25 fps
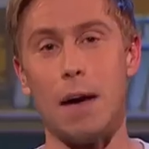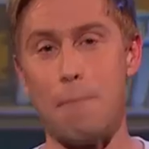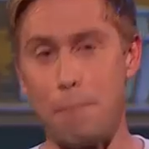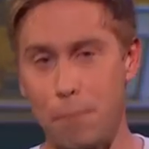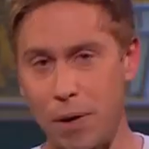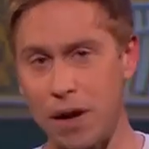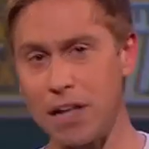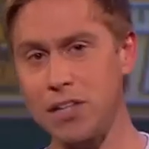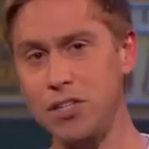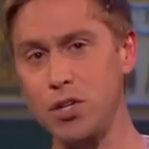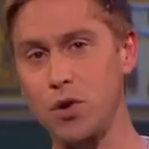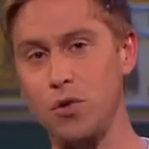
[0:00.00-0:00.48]
In
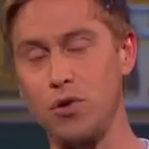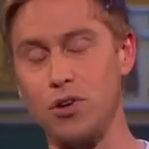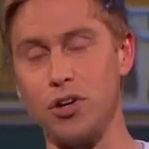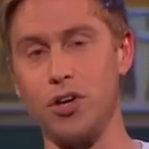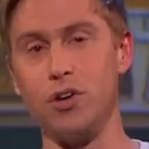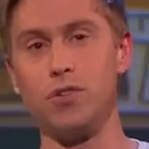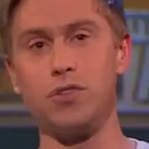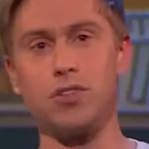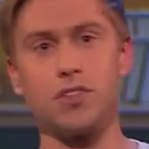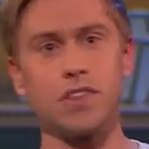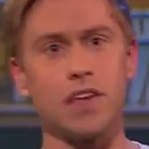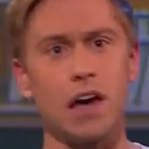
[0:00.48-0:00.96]
political
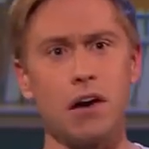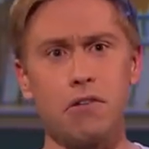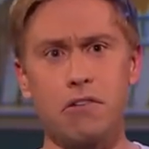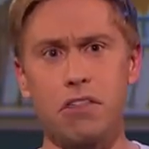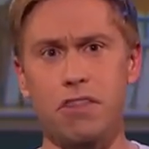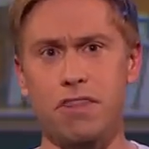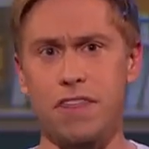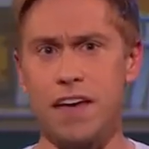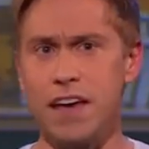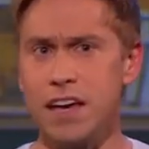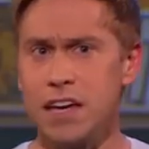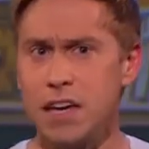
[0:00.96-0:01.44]
news, the
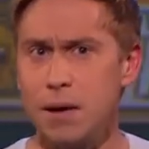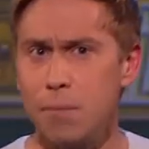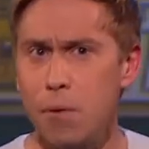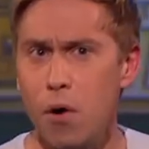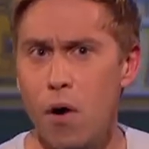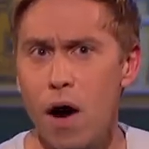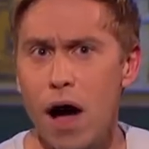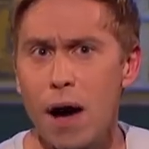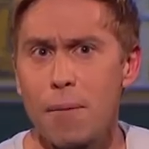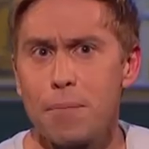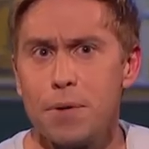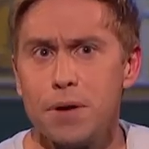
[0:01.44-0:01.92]

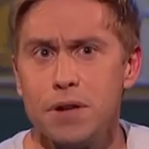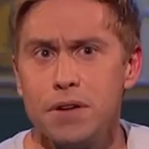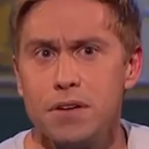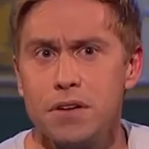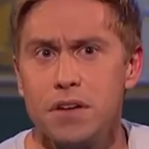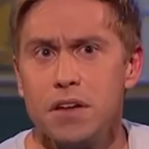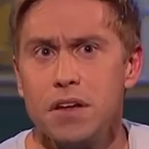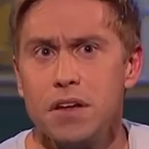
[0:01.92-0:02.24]
unthinkable happened.